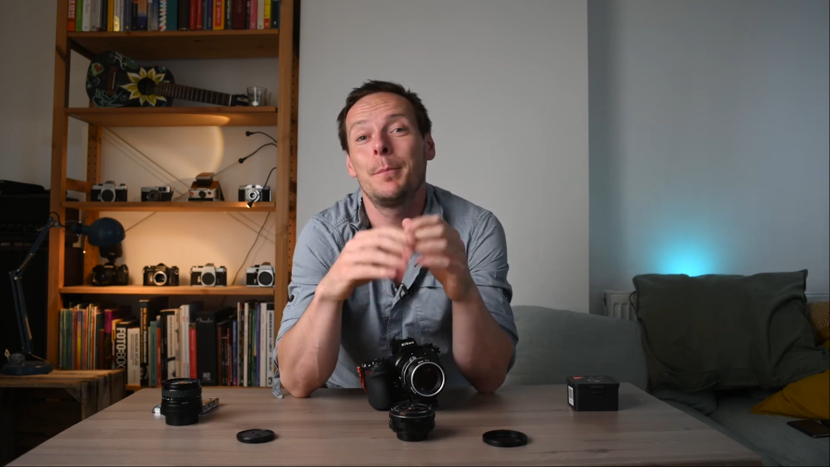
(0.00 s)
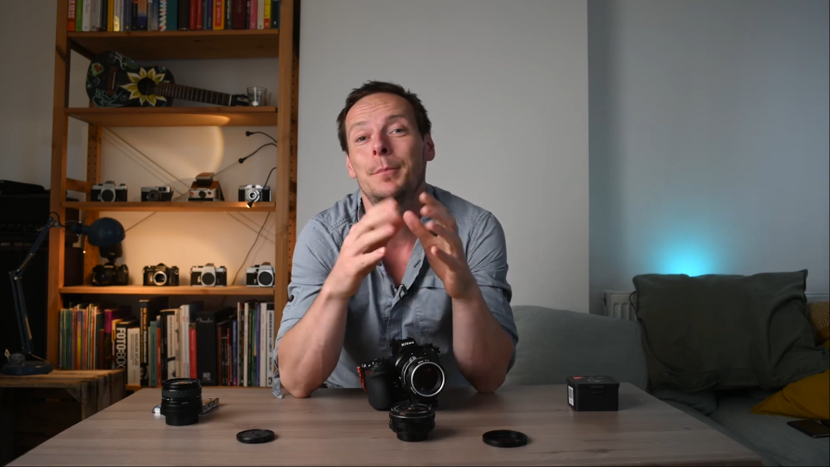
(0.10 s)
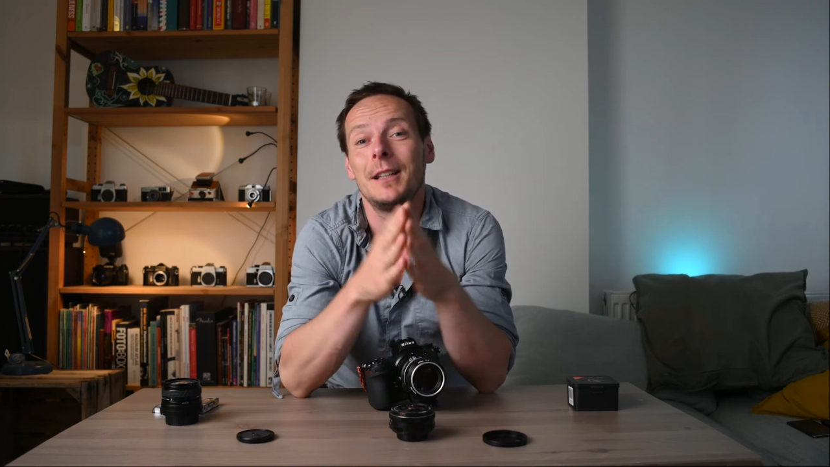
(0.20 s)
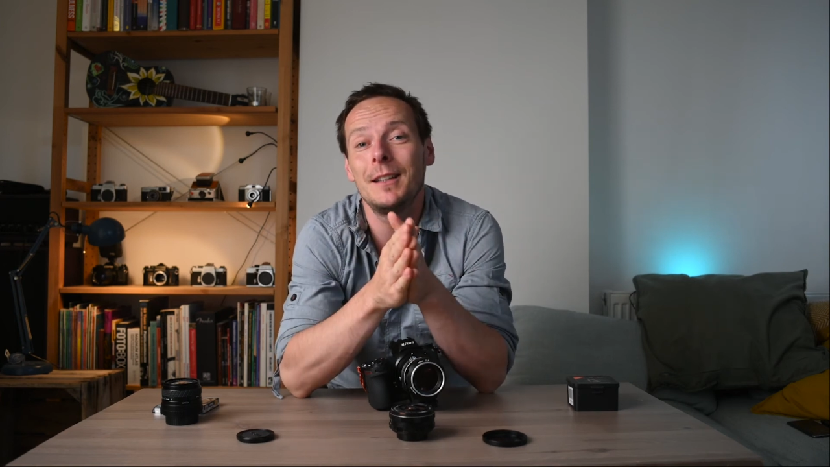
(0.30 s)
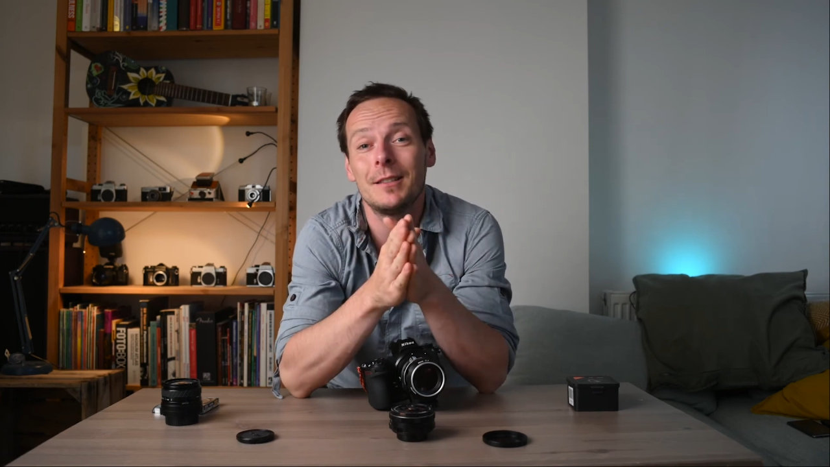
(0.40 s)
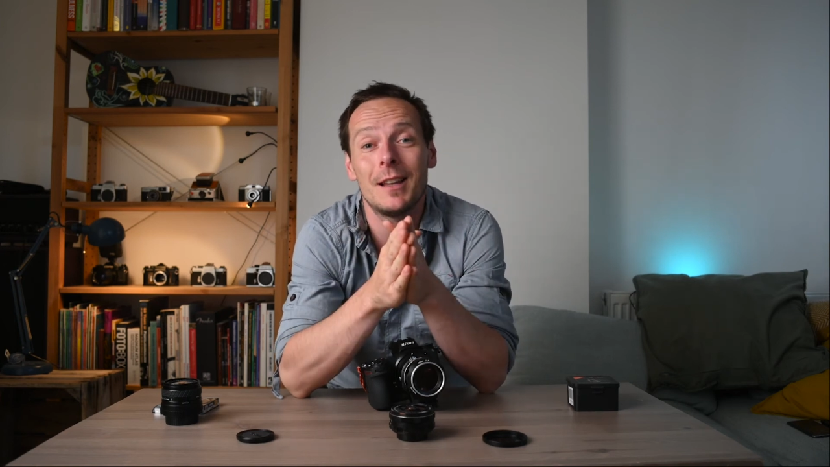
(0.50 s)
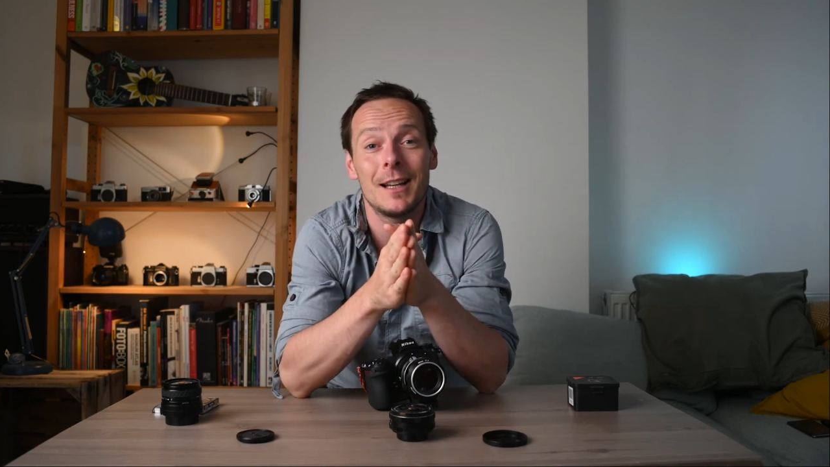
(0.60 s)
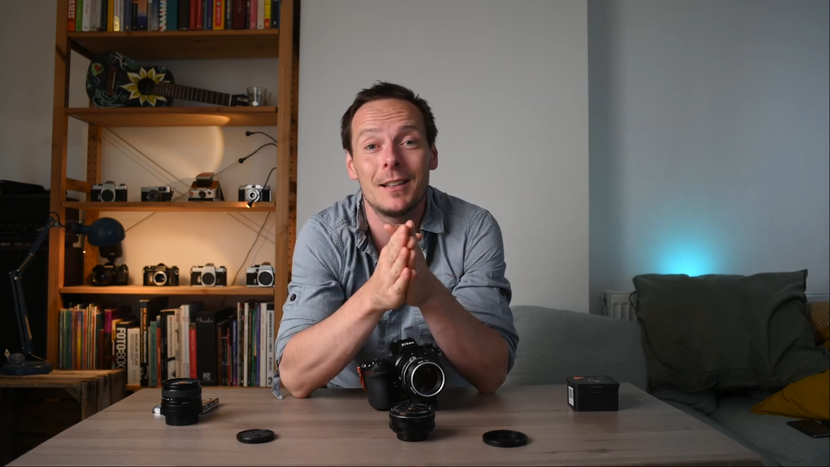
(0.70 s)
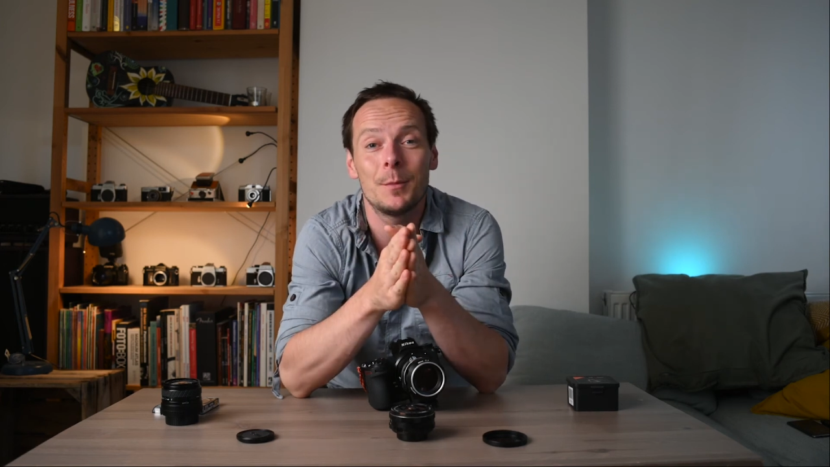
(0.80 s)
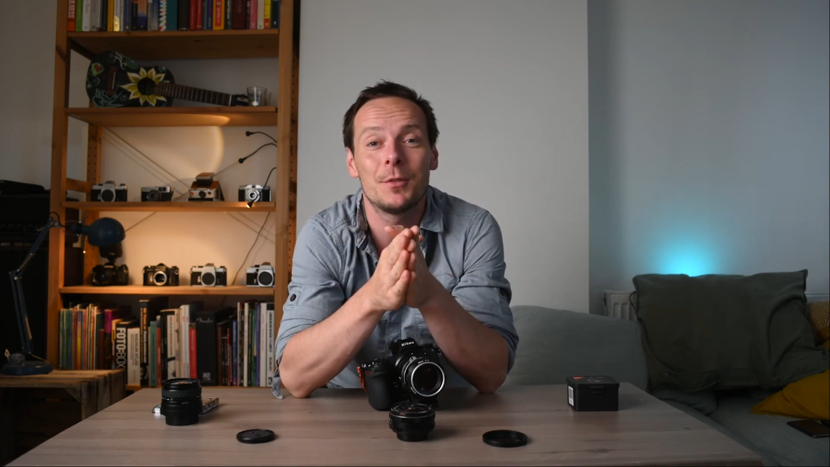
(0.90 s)
please
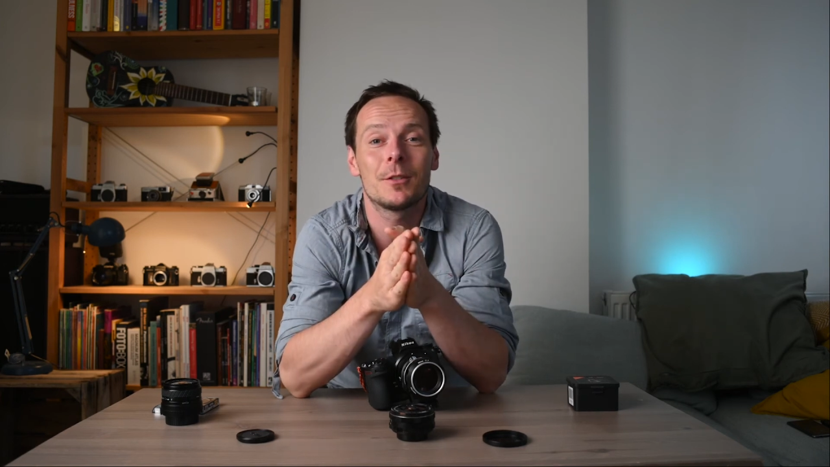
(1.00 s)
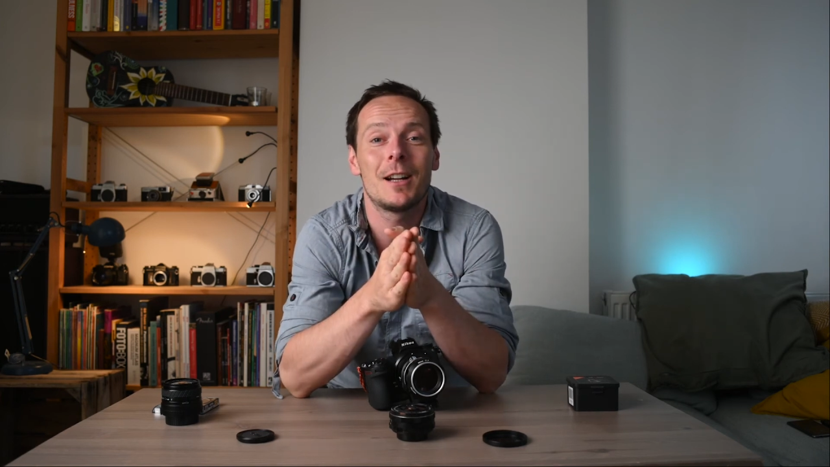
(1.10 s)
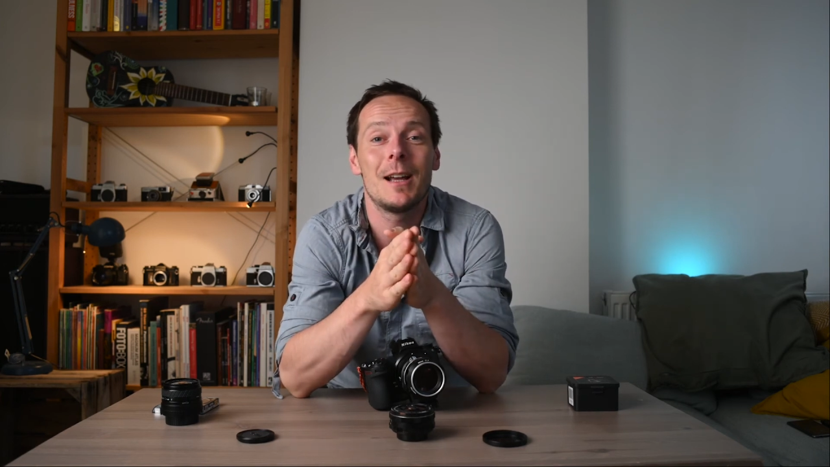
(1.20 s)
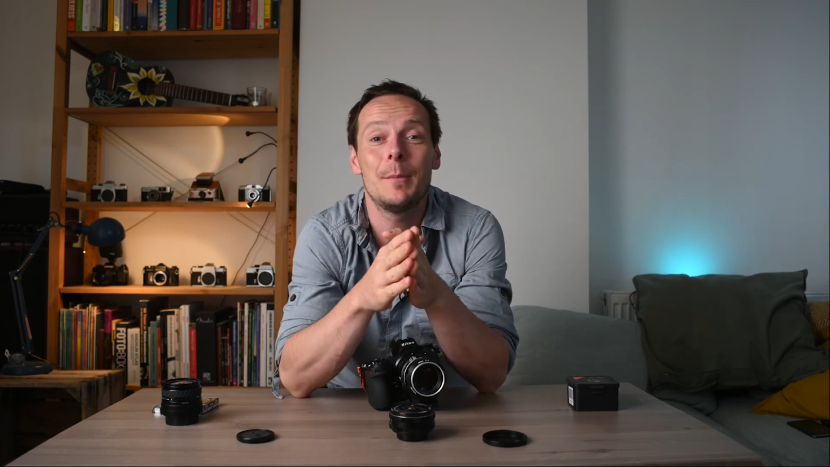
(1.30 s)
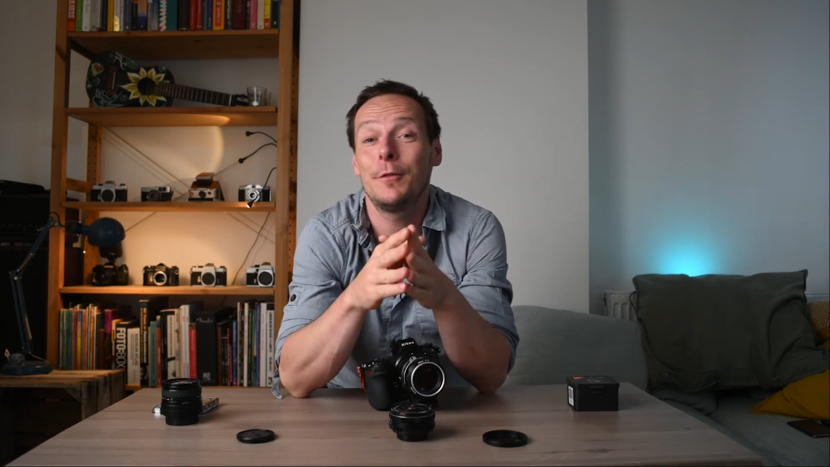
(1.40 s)
like and subscribe.